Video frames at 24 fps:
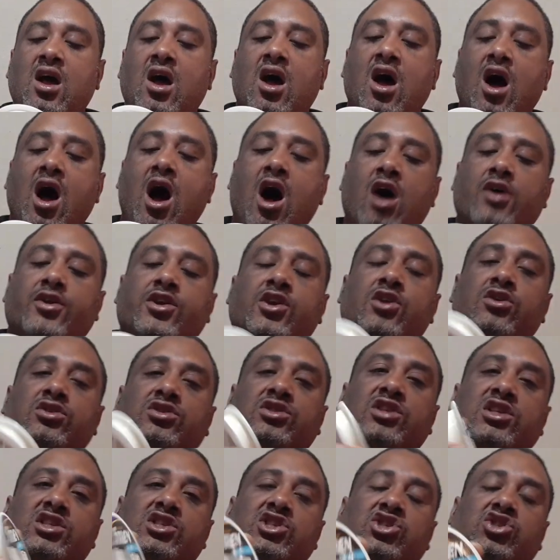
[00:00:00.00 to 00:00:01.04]
I'll use
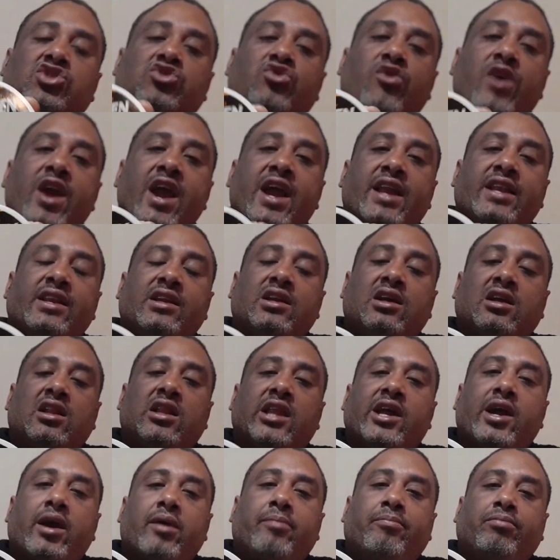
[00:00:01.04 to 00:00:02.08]
the Stren
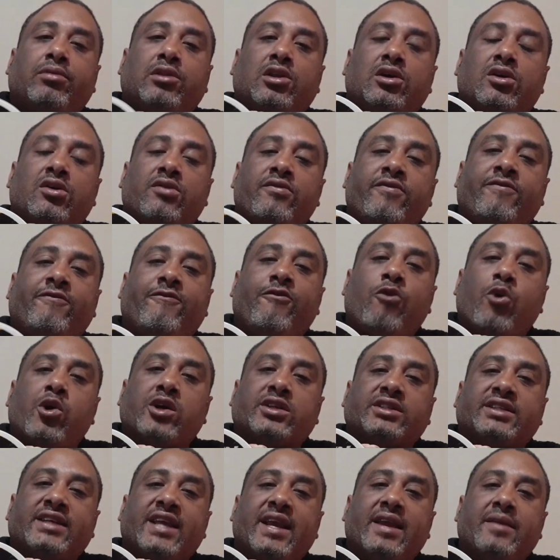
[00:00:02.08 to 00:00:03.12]
Clear Blue
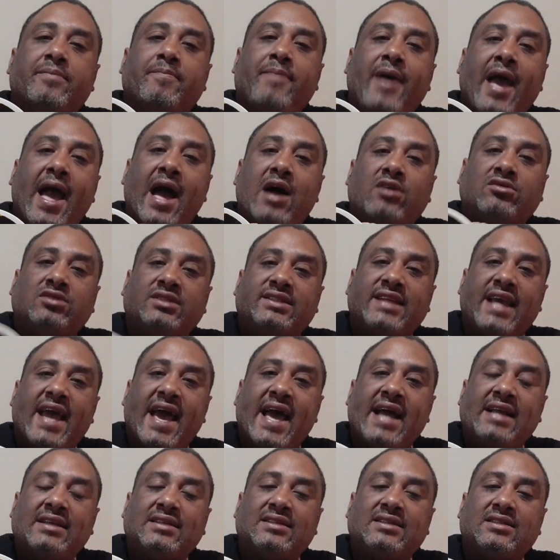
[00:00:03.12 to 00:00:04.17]
14-pound
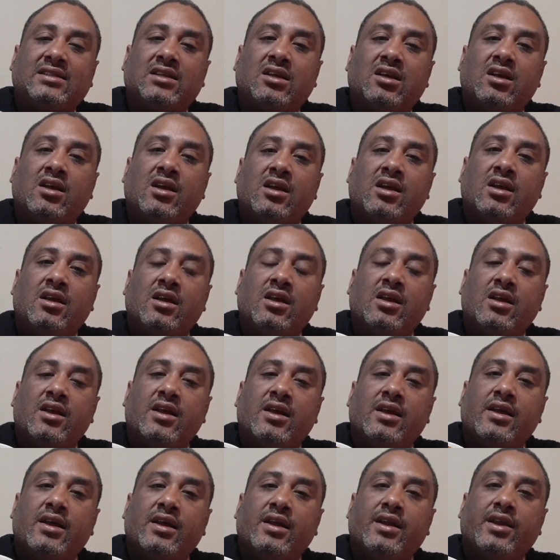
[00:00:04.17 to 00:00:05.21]
test,
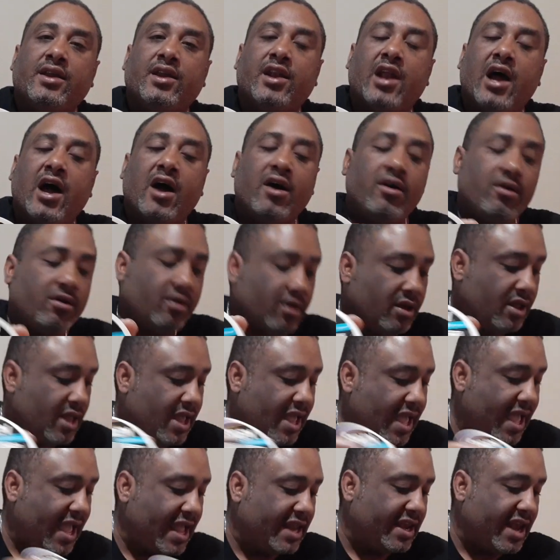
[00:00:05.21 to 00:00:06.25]
you know.
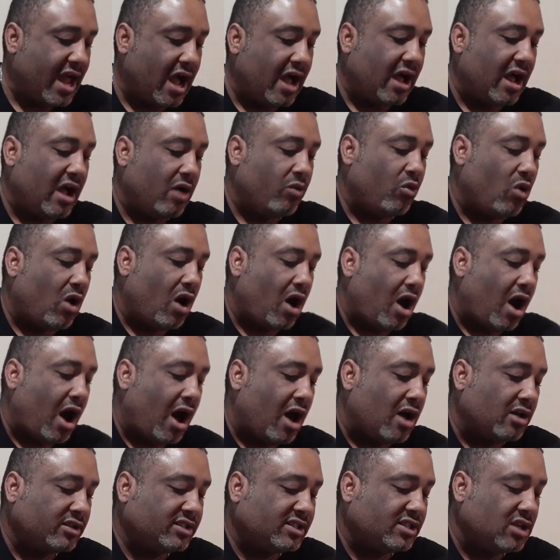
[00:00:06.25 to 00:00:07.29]
And I will
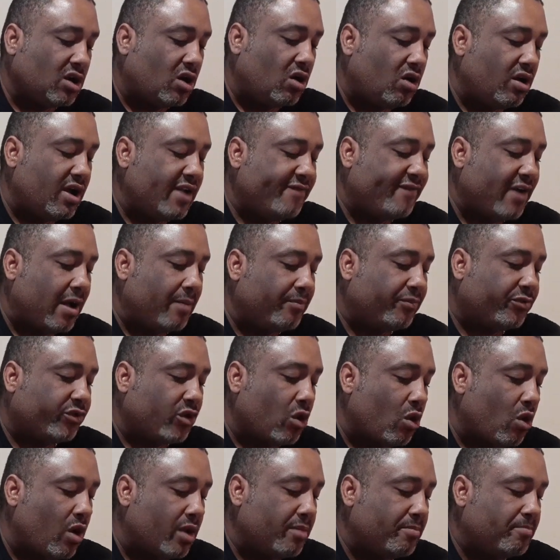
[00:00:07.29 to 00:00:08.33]
also, if I'm
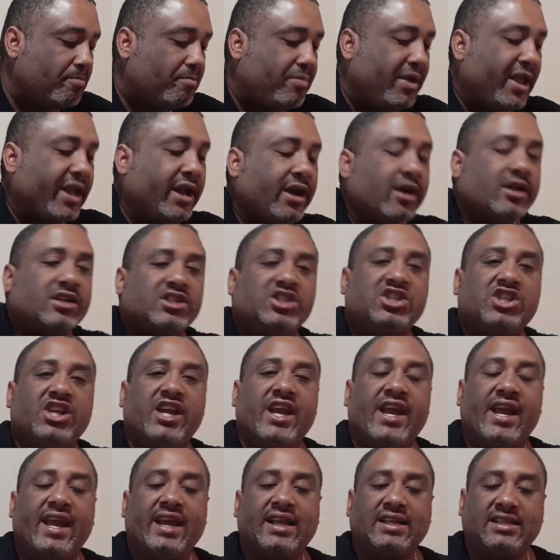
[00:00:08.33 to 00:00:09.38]
throwing bigger
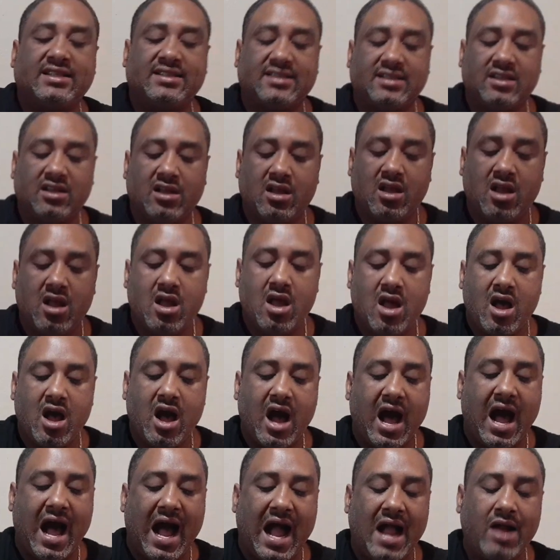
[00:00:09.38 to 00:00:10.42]
jigs,
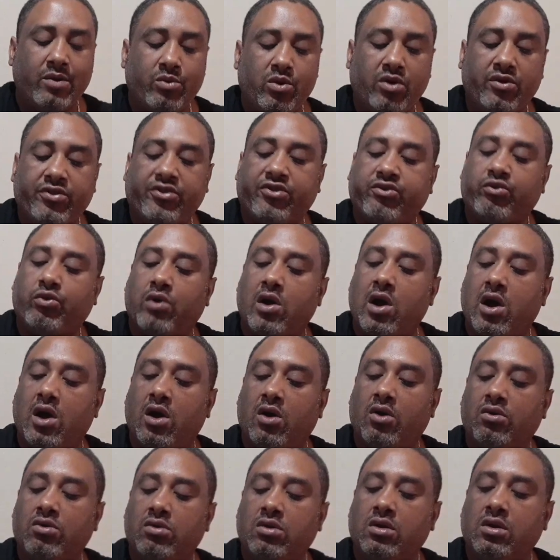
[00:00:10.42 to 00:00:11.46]
I will
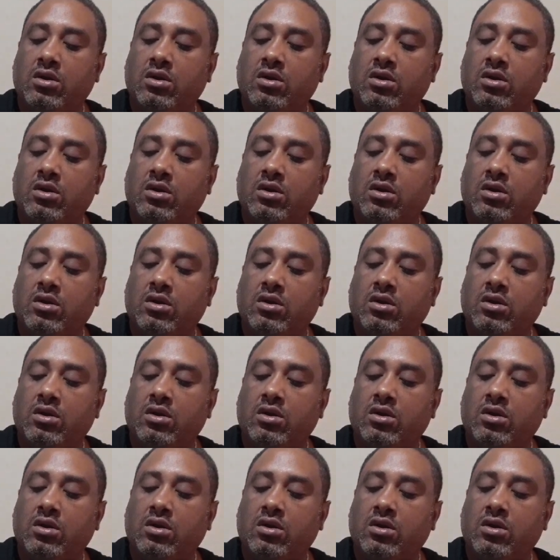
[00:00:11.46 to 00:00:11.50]
throw